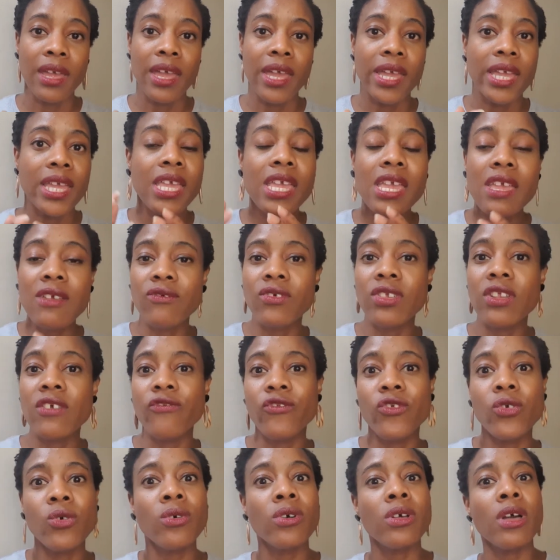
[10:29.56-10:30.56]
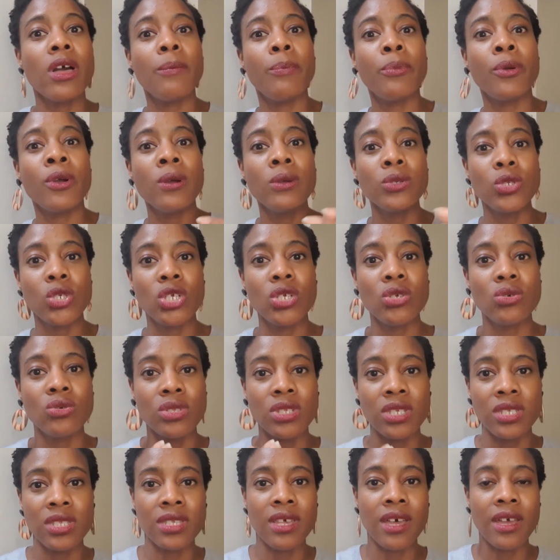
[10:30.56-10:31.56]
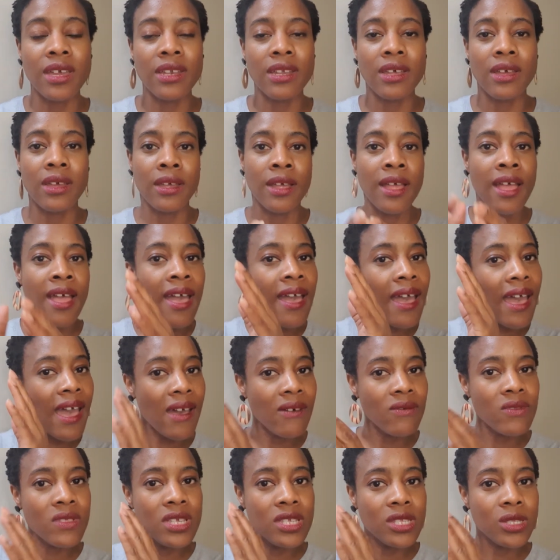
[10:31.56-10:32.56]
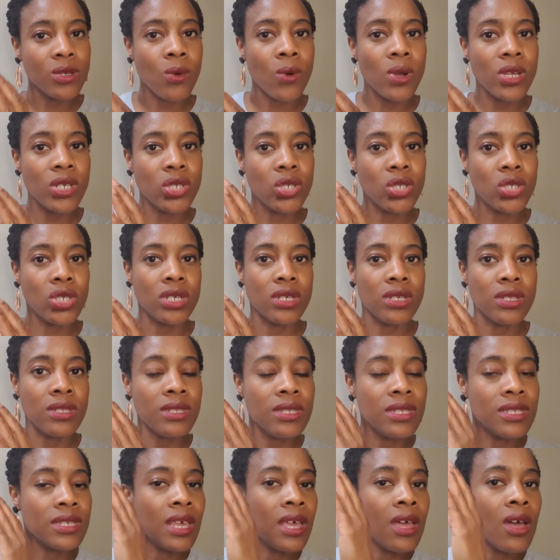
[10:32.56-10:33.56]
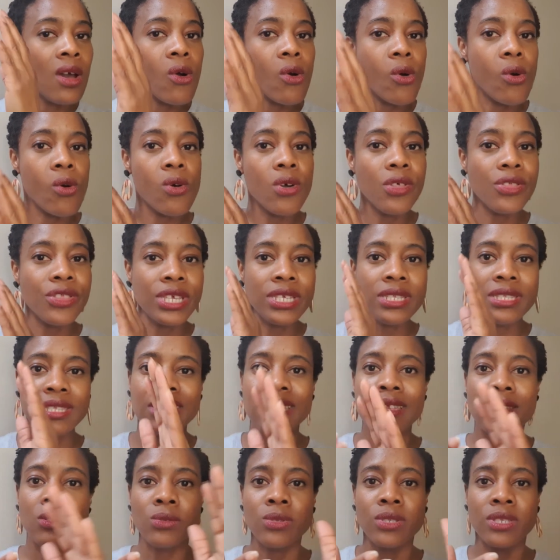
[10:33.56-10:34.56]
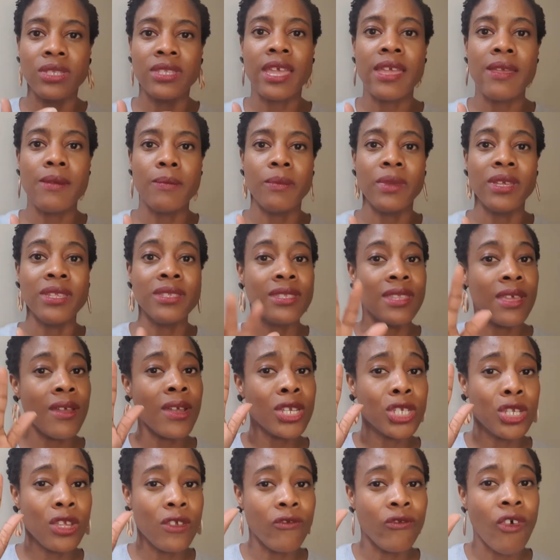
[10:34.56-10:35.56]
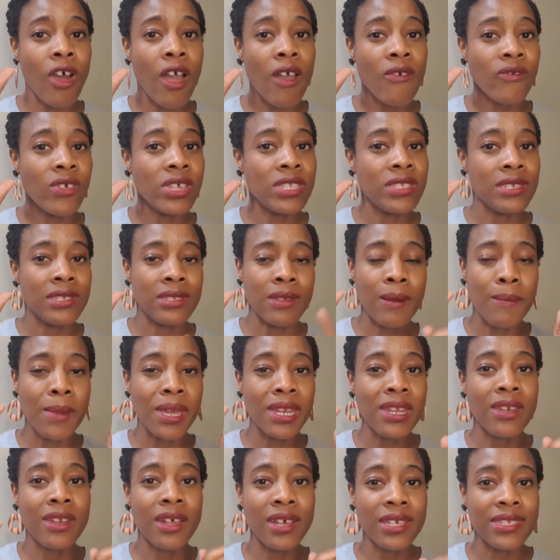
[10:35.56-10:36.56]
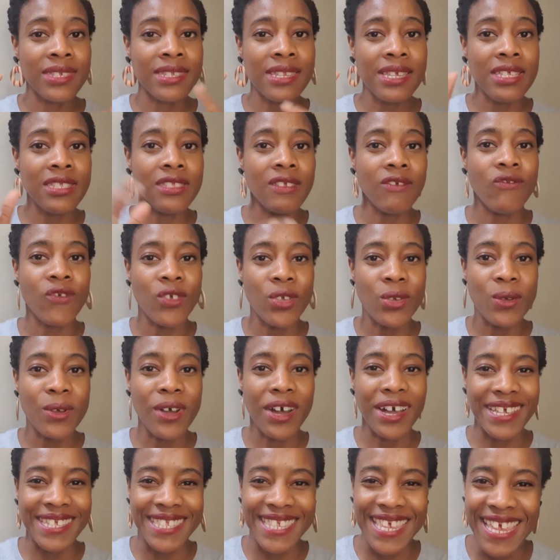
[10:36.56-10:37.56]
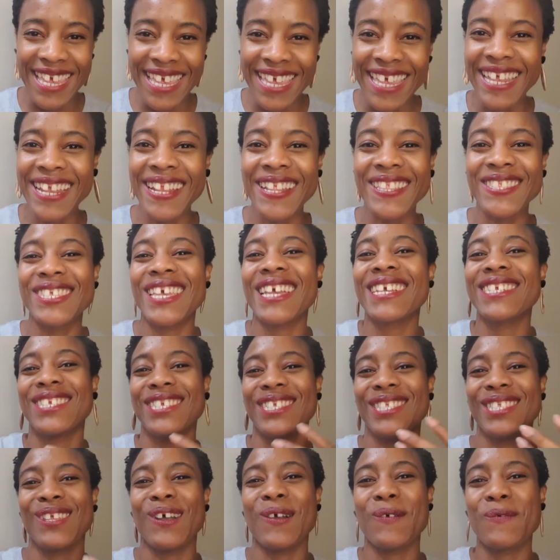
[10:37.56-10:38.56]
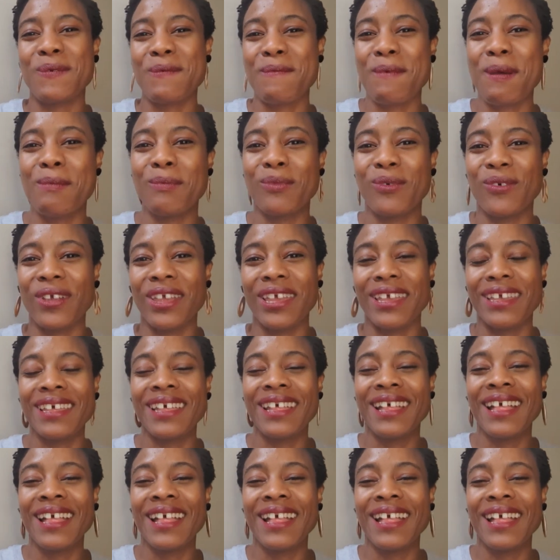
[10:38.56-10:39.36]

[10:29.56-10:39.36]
Even if you're approaching your designer, have these questions, all these little statements. They're actually 5 S's. I made it nice and easy for you guys to actually start remembering.